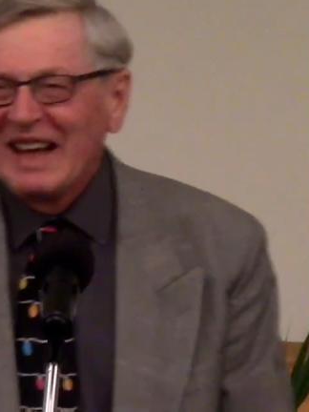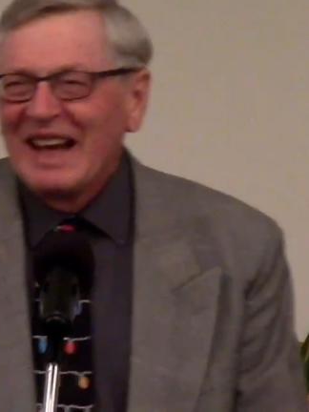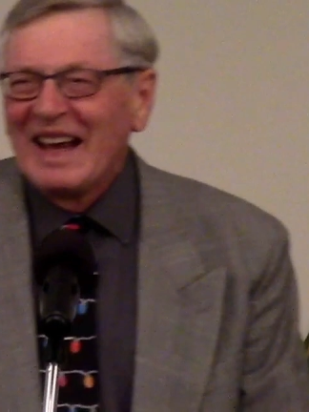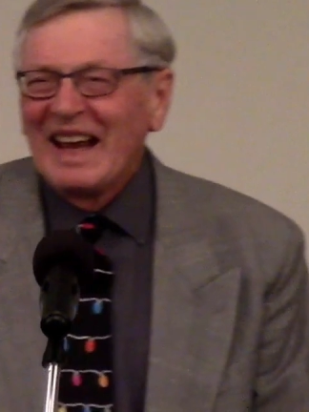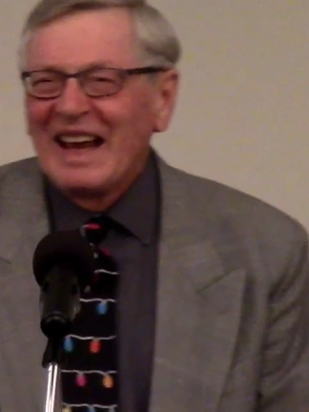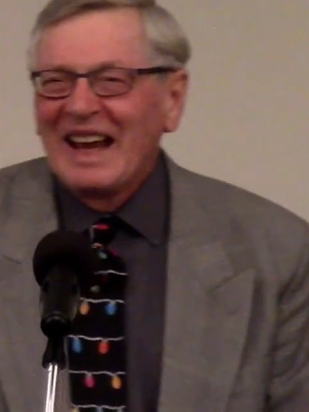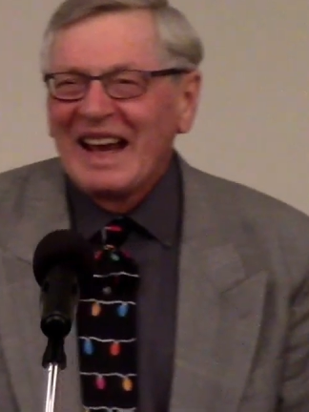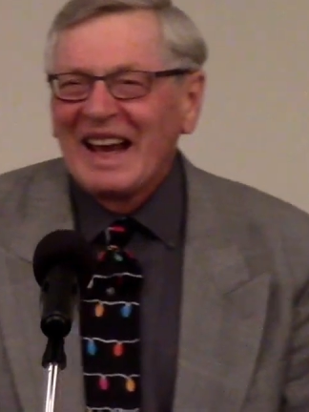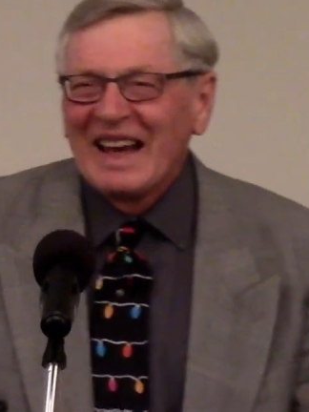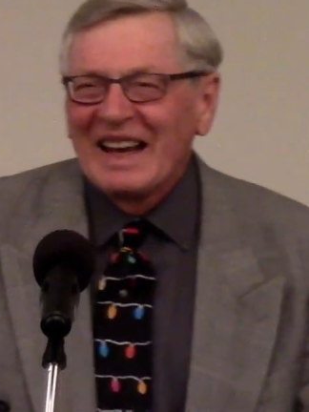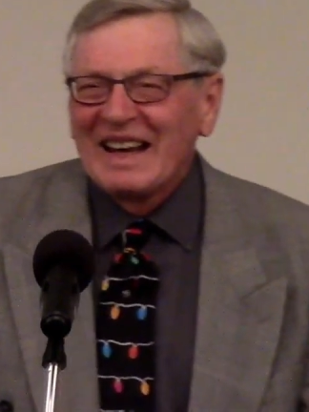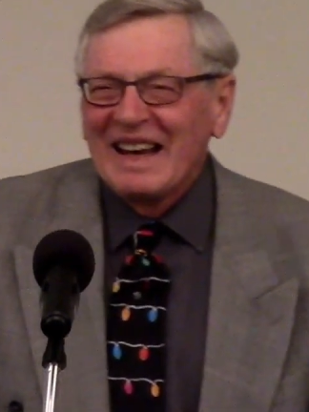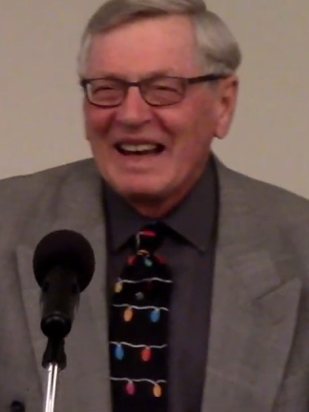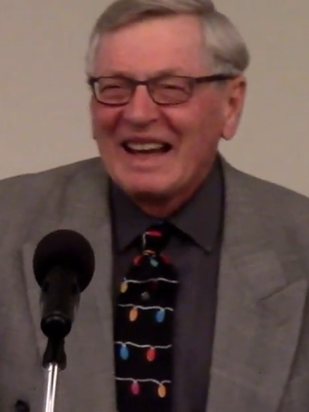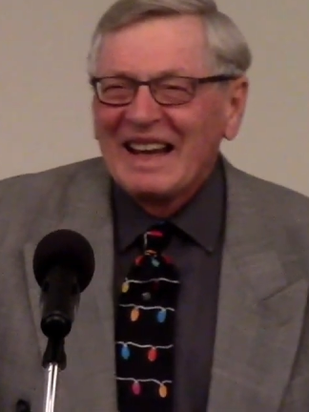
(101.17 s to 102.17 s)

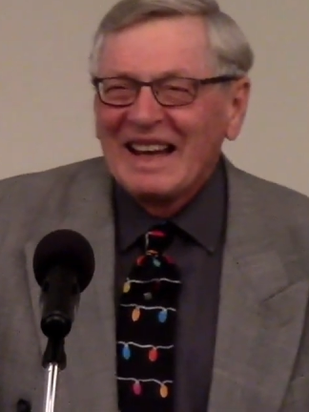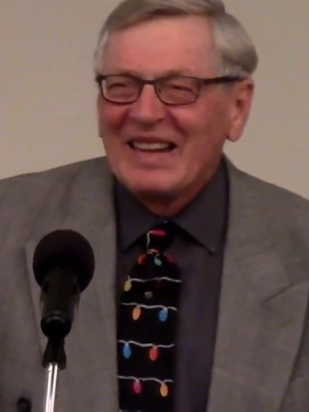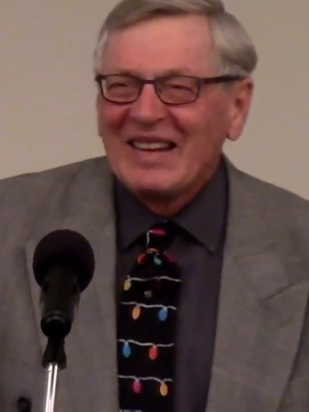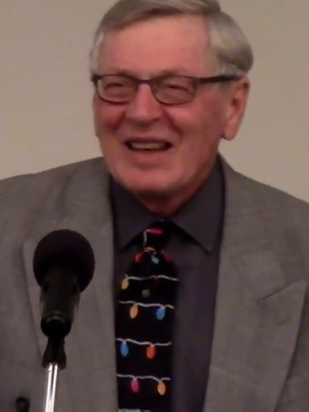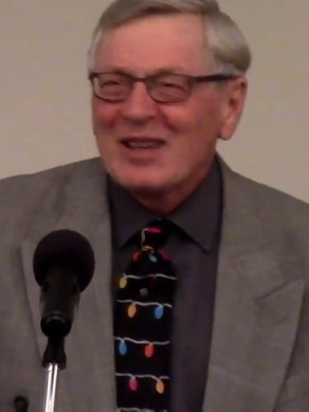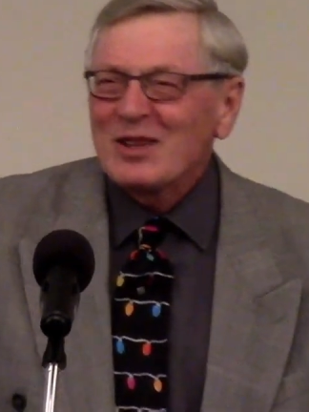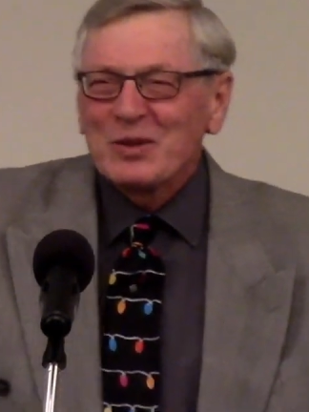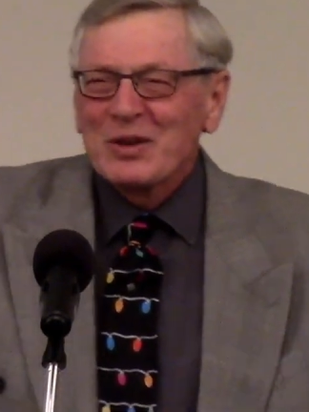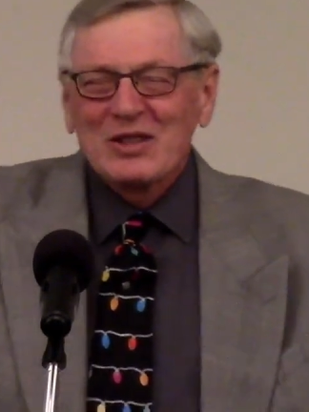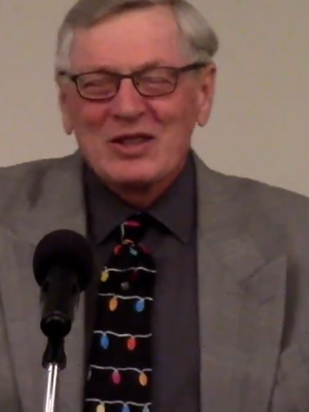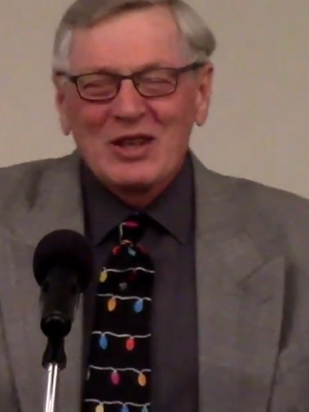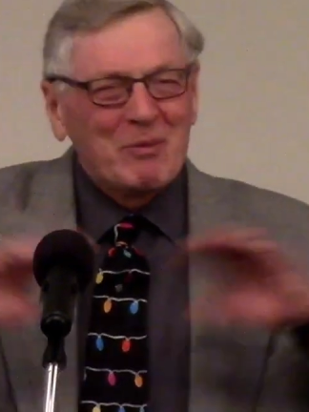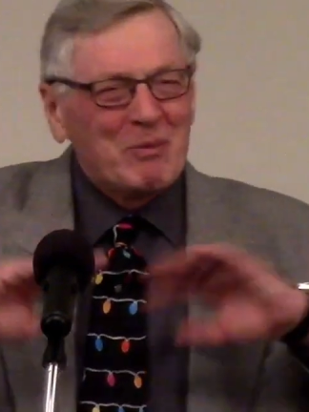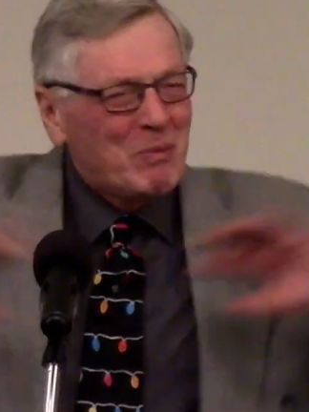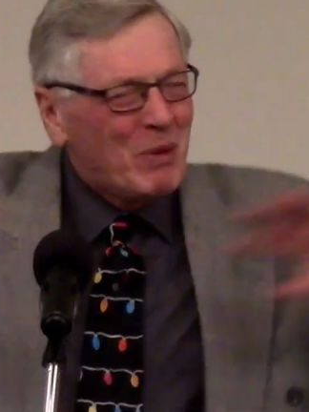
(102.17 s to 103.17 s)
And this was
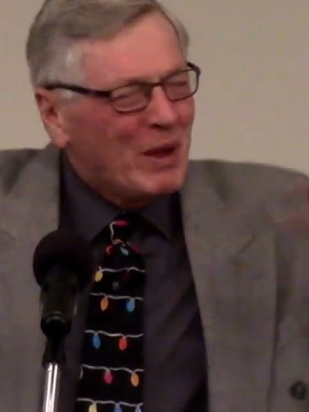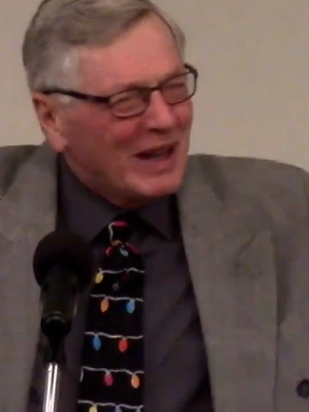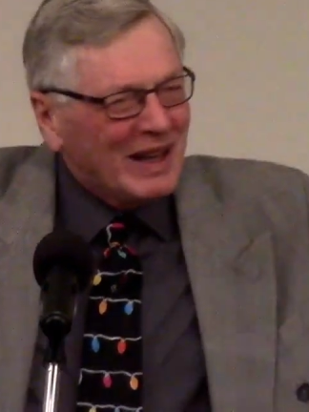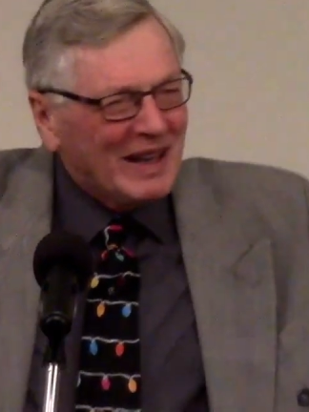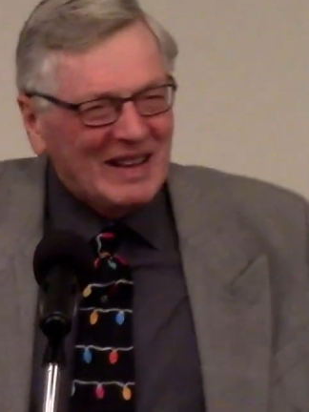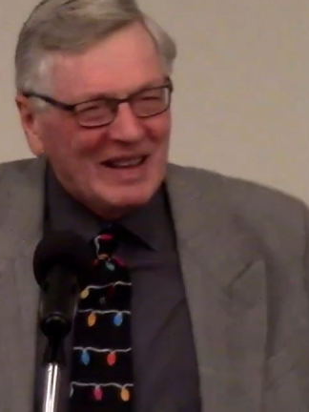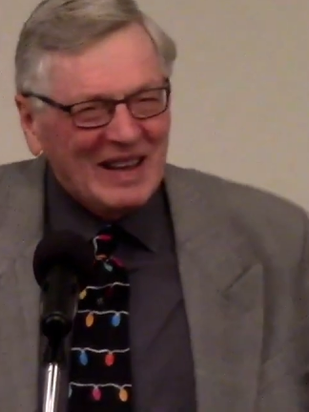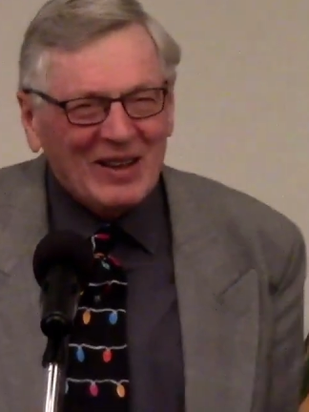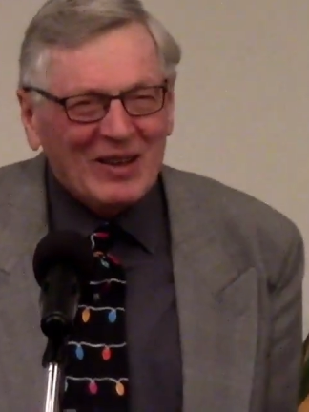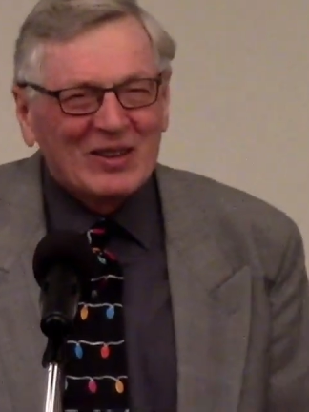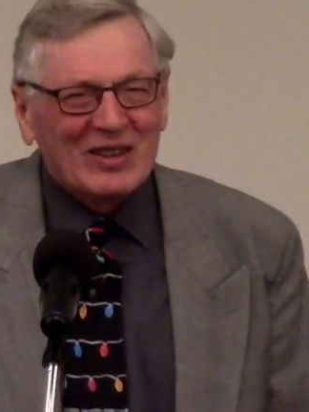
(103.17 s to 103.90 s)
a big deal